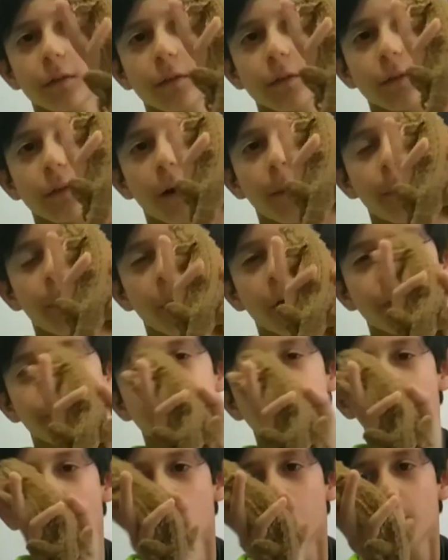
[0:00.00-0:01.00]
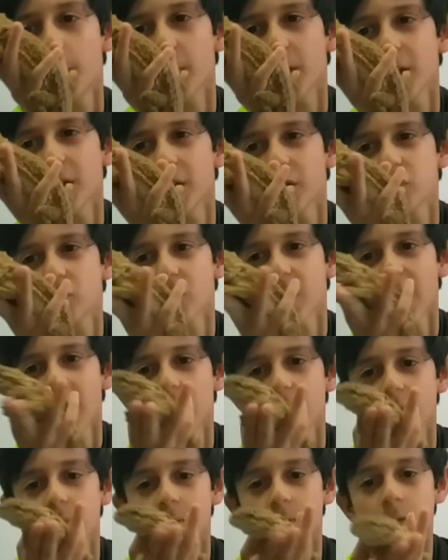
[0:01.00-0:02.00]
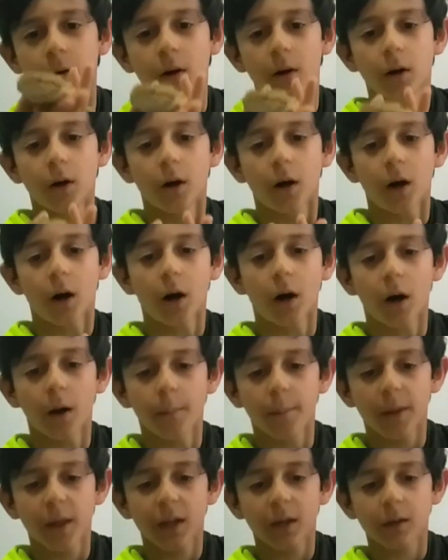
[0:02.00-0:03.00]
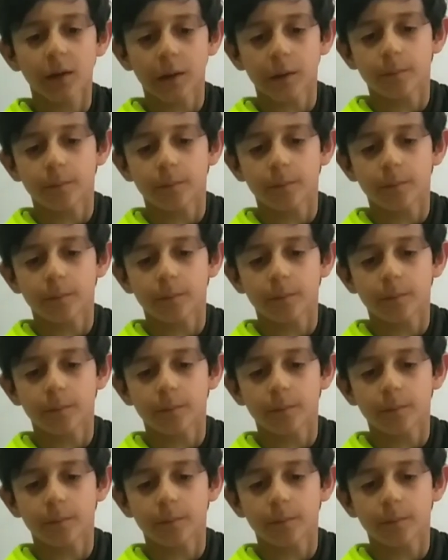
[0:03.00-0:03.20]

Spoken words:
sub-adult bearded dragon. I mean,